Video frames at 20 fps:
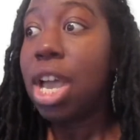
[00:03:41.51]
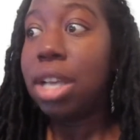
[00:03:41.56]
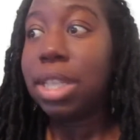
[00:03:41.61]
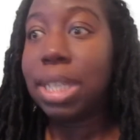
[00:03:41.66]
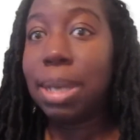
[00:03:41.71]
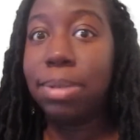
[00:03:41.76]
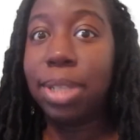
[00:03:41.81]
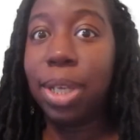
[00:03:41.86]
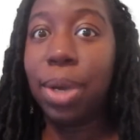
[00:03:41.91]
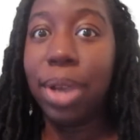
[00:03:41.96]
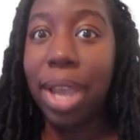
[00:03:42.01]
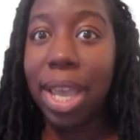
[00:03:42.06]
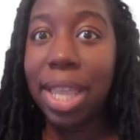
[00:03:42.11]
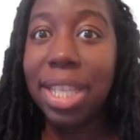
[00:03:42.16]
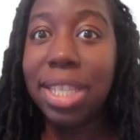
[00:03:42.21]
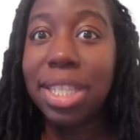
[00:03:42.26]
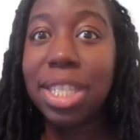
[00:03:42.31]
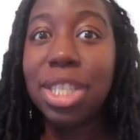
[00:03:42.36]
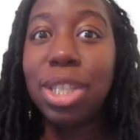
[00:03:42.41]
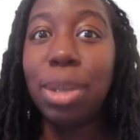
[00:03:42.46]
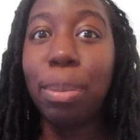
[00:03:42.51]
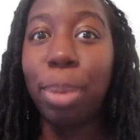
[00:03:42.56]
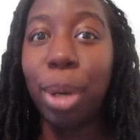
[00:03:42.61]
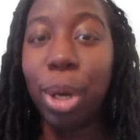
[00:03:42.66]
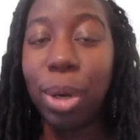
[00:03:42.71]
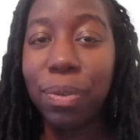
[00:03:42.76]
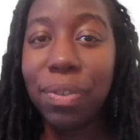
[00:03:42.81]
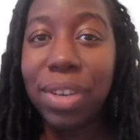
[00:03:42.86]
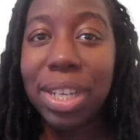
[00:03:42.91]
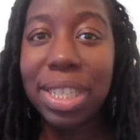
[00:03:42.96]
So I was like, okay, this is the
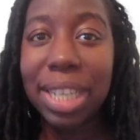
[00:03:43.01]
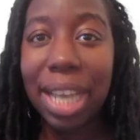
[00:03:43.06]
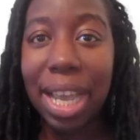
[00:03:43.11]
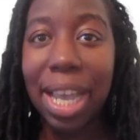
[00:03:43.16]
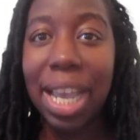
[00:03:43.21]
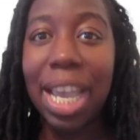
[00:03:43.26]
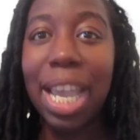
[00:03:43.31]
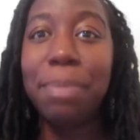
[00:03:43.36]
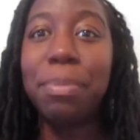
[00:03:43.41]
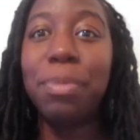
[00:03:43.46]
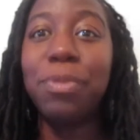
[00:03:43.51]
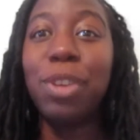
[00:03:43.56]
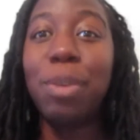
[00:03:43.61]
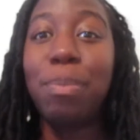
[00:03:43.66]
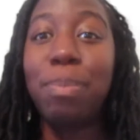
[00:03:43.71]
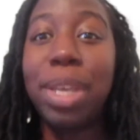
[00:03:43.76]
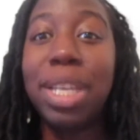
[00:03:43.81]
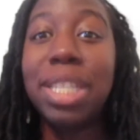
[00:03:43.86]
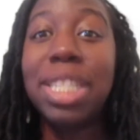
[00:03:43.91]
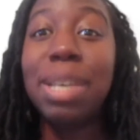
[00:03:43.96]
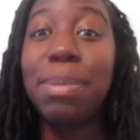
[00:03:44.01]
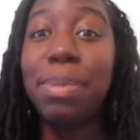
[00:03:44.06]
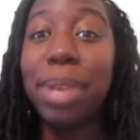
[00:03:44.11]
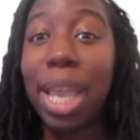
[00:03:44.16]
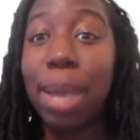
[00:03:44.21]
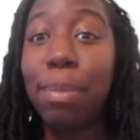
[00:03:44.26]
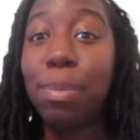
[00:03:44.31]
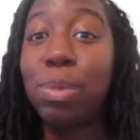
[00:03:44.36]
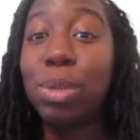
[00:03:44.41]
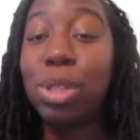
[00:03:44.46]
perfect time for me to
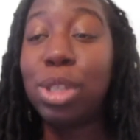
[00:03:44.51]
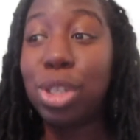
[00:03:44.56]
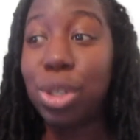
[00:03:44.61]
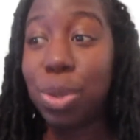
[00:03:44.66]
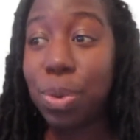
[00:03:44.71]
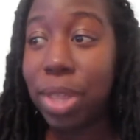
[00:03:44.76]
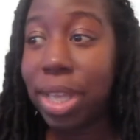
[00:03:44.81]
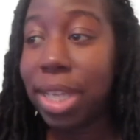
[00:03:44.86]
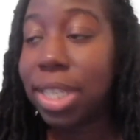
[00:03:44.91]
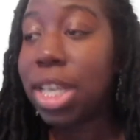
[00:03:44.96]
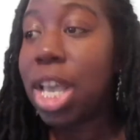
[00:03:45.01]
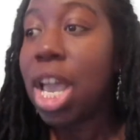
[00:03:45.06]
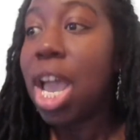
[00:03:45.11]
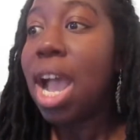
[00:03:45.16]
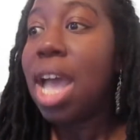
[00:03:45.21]
be able to do this.